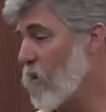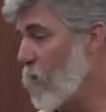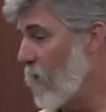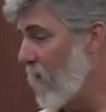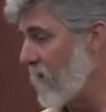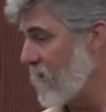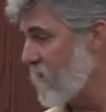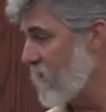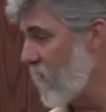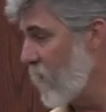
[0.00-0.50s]
you
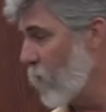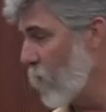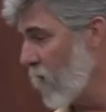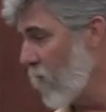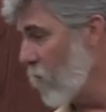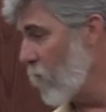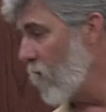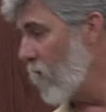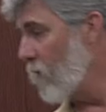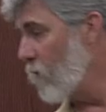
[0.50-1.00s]
may see
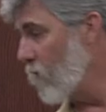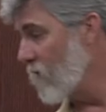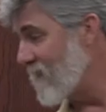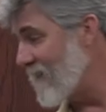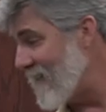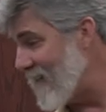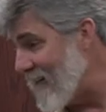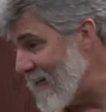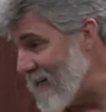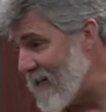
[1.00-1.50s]
where one
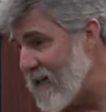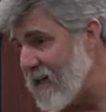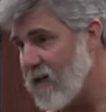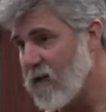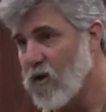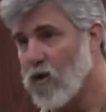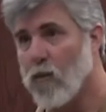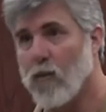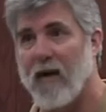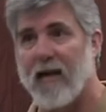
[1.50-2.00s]
was
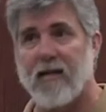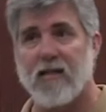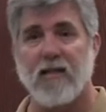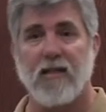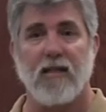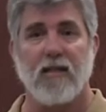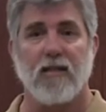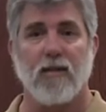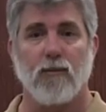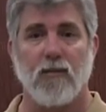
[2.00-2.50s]
eating, you may
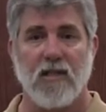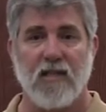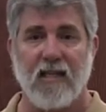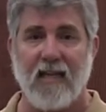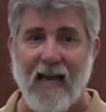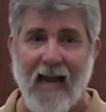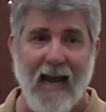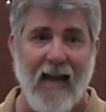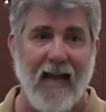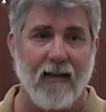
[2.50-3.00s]
see some
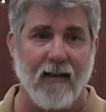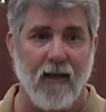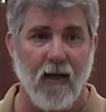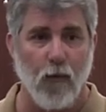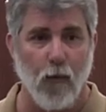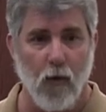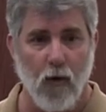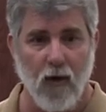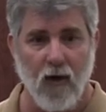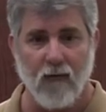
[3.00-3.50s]
scat
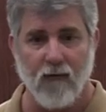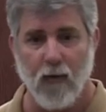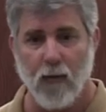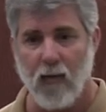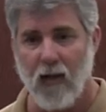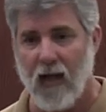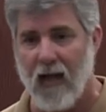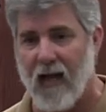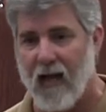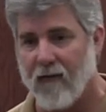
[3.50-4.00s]
that one of
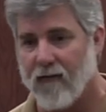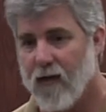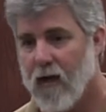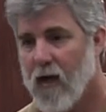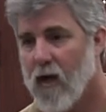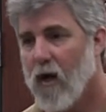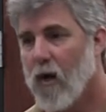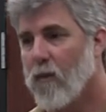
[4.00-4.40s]
them left,